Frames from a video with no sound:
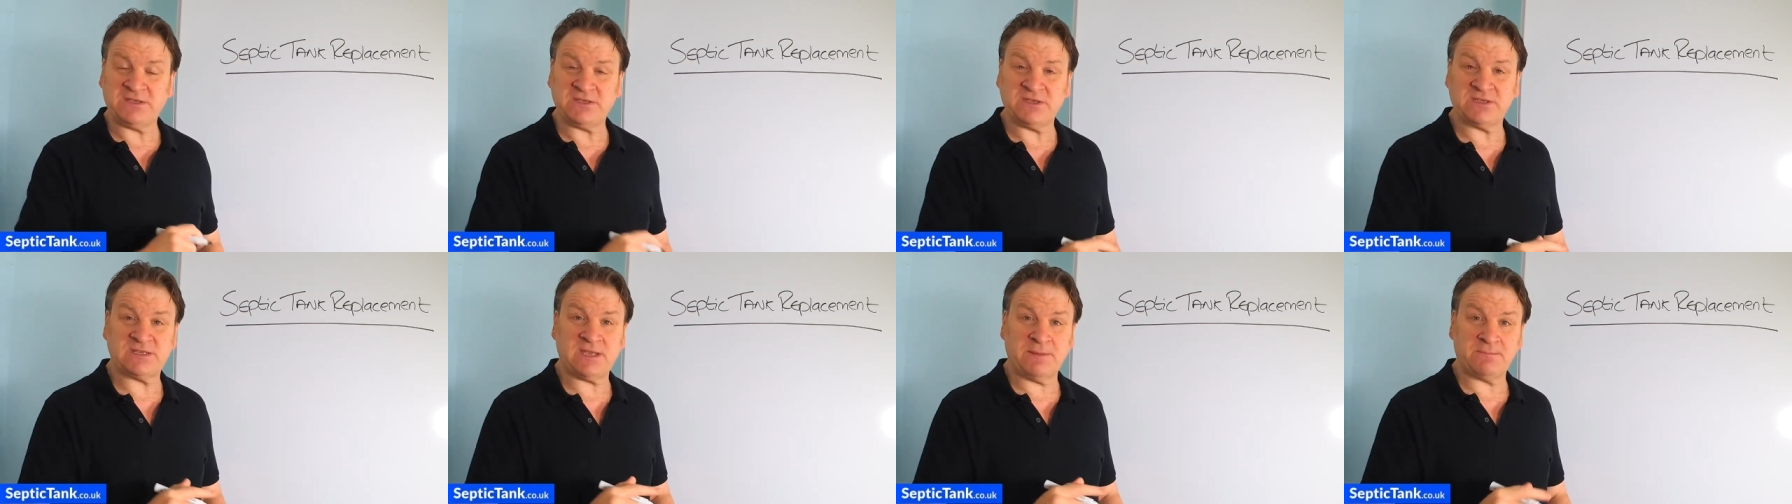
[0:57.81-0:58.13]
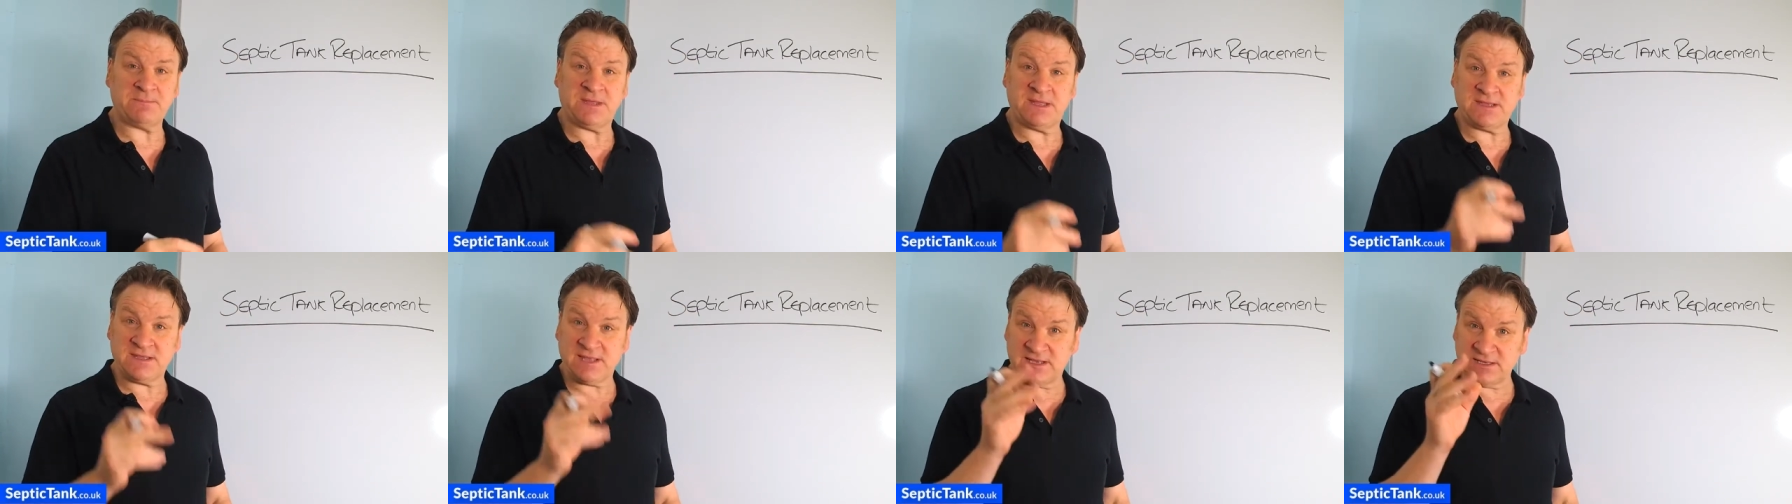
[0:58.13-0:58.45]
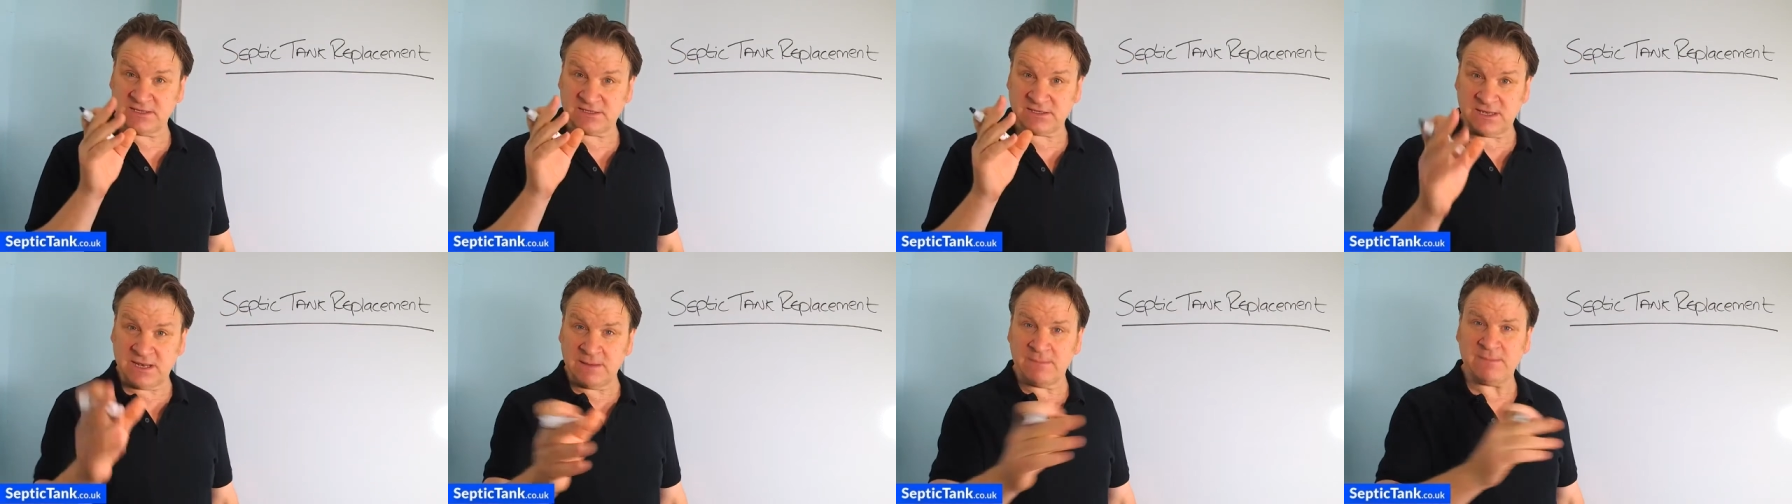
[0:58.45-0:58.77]
your septic tank.
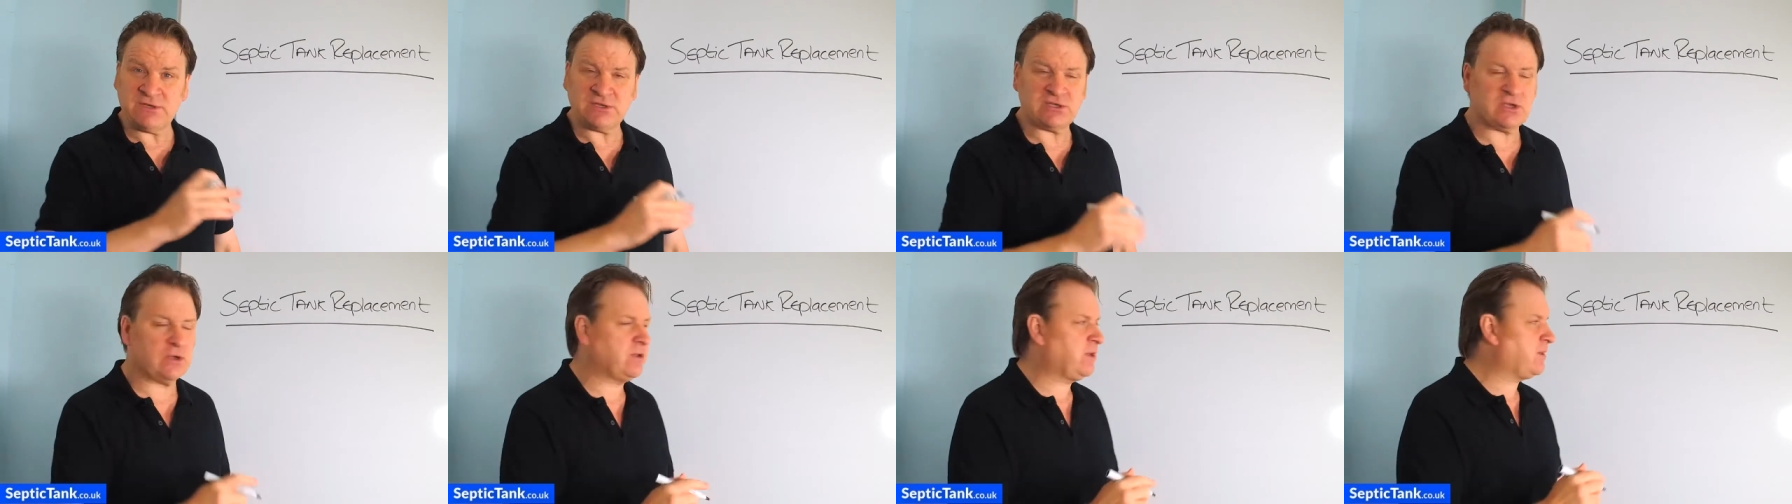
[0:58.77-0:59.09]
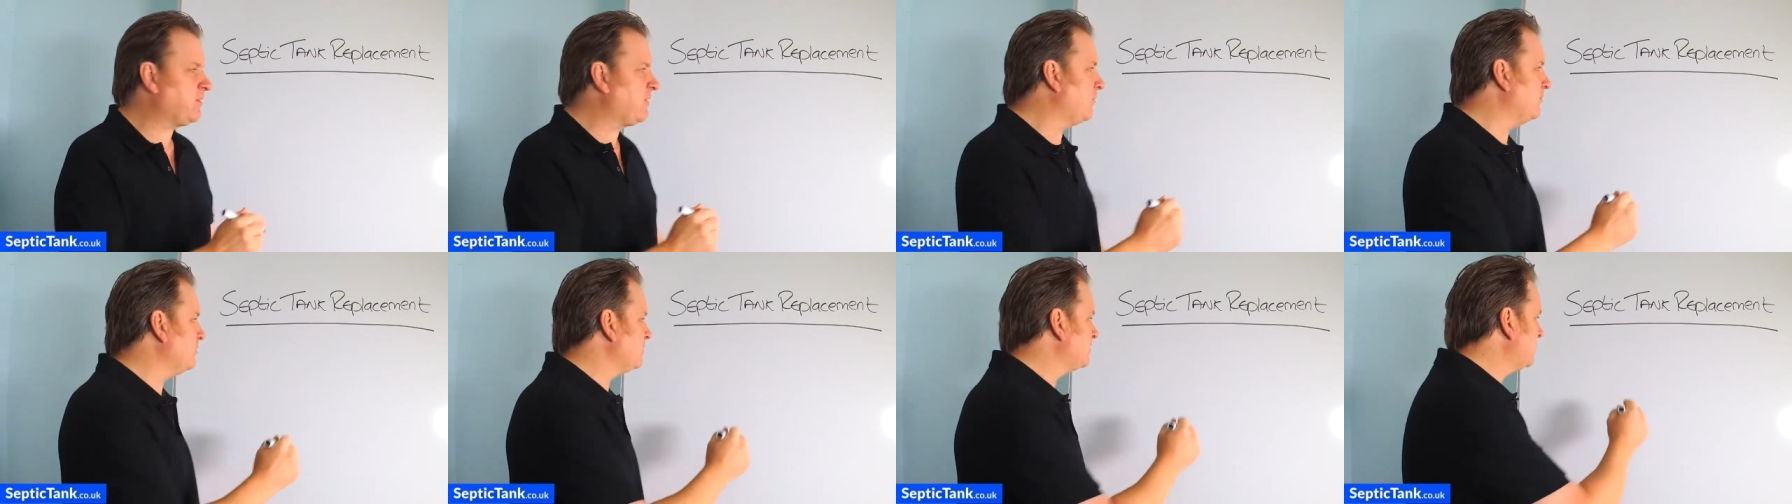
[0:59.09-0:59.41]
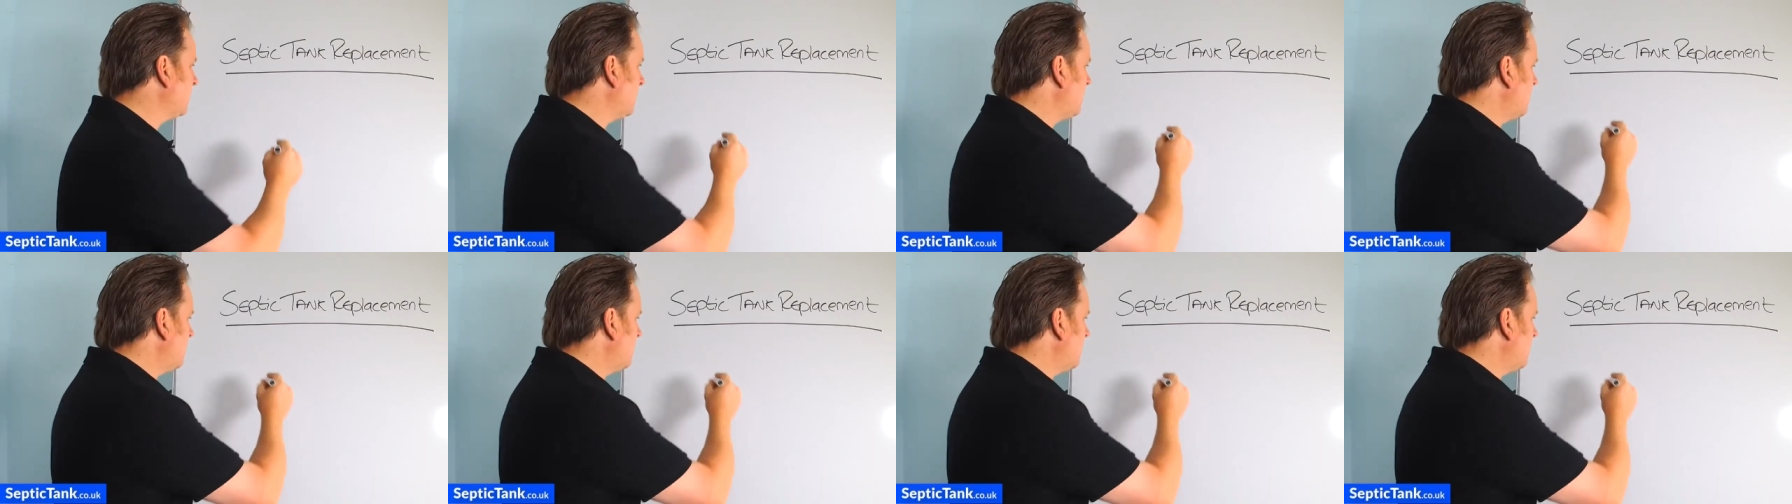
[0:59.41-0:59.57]
So let me show you those.